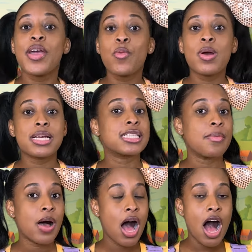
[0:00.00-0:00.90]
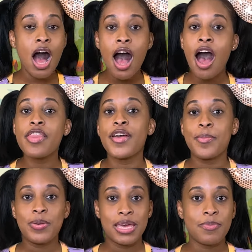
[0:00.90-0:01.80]
There were some
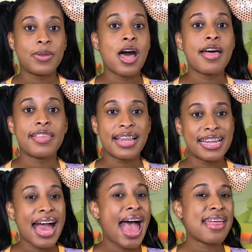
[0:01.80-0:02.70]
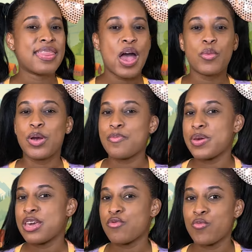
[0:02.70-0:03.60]
other people on the land that
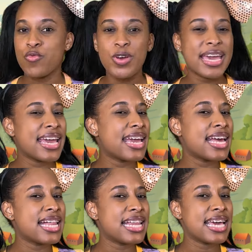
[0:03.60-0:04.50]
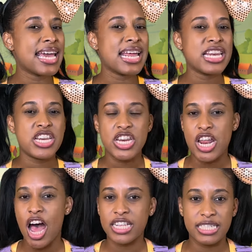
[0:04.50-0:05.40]
were being really
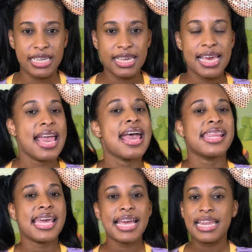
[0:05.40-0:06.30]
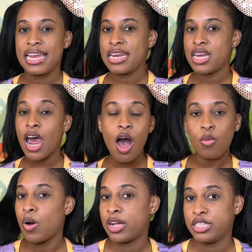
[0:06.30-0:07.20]
naughty. They did
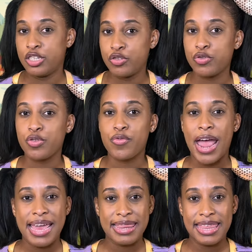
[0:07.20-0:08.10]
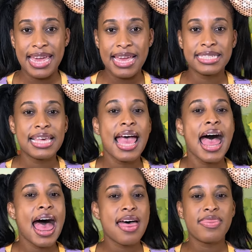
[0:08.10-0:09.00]
not want to do the right things,
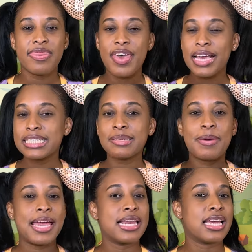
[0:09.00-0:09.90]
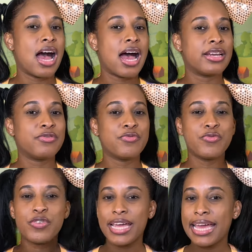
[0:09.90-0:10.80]
and this made God
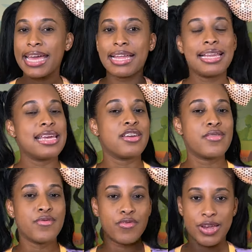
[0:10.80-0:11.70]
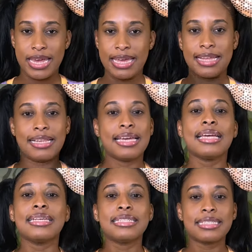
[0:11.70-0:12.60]
really,
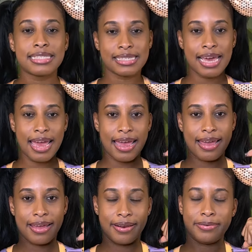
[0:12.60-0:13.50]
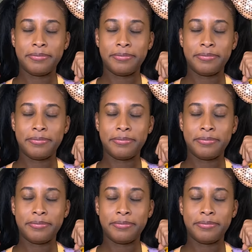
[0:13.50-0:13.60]
really sad.